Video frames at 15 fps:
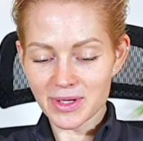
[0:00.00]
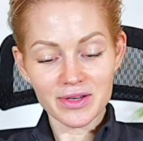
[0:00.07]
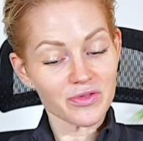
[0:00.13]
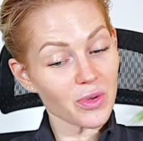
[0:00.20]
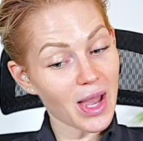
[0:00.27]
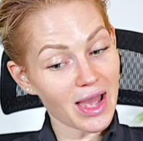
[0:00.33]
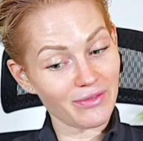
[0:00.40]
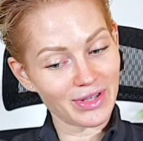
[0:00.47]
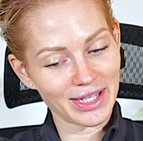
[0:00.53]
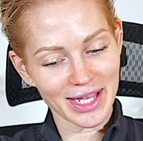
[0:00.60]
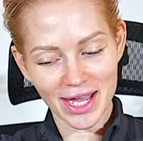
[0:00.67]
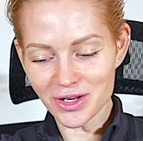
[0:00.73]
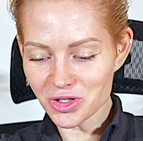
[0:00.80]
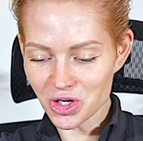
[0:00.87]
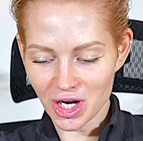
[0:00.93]
If you haven't
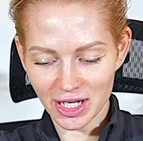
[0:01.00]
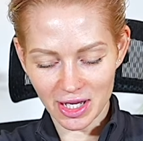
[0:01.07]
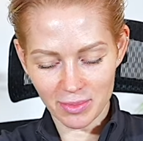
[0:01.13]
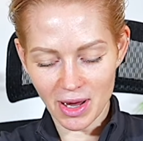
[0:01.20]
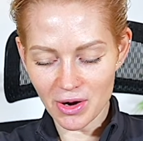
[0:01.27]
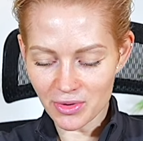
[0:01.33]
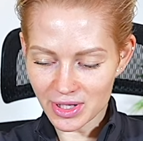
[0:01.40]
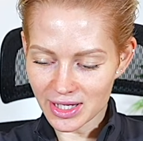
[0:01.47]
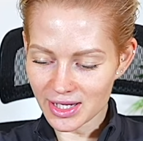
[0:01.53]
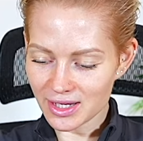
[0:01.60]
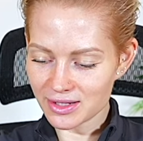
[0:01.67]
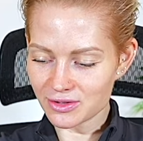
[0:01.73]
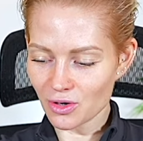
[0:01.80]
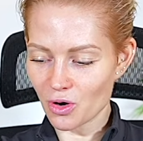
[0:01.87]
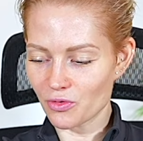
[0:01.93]
yet, check him out. He
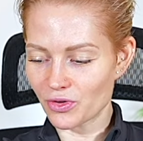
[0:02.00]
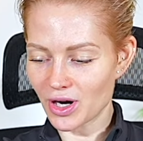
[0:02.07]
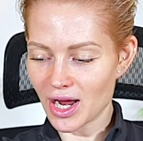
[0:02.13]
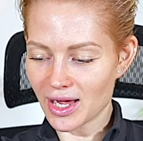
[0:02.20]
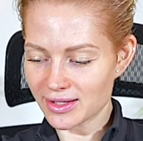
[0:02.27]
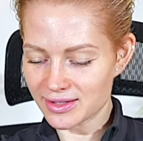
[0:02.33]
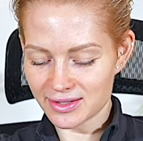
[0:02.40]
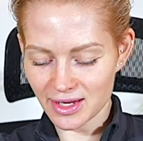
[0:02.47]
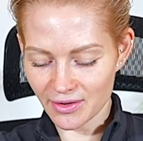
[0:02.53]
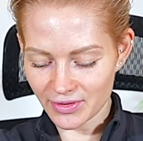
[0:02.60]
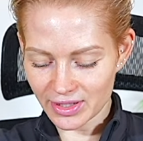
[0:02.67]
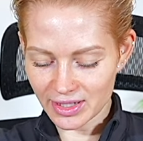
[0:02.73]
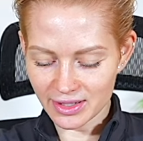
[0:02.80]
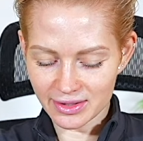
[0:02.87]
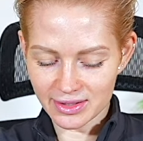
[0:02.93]
is over at
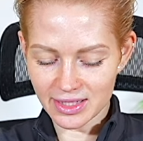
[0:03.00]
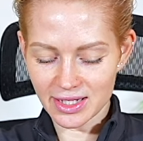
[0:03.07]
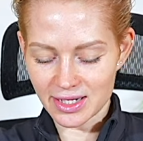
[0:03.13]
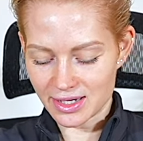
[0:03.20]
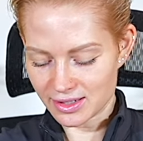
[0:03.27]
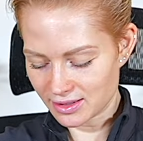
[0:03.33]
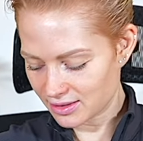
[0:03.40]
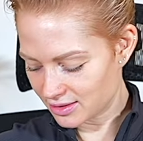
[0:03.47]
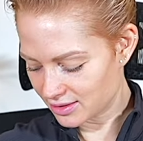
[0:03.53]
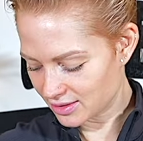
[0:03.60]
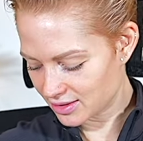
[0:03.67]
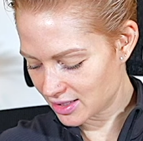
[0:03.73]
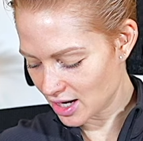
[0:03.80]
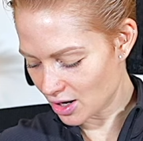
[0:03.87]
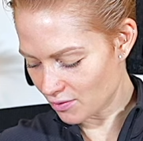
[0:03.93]
7D
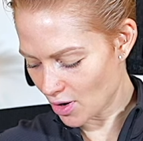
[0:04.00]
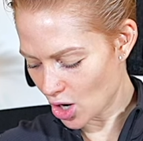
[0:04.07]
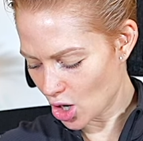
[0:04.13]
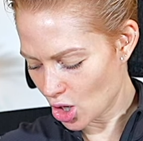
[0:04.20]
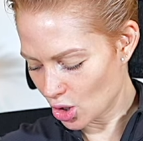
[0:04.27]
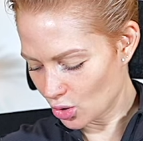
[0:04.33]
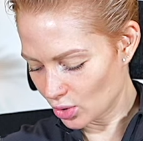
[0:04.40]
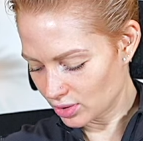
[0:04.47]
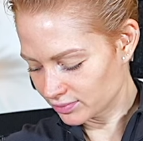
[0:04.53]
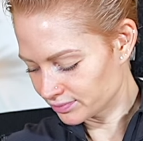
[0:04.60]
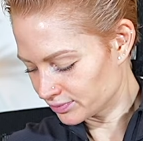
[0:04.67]
Tarot.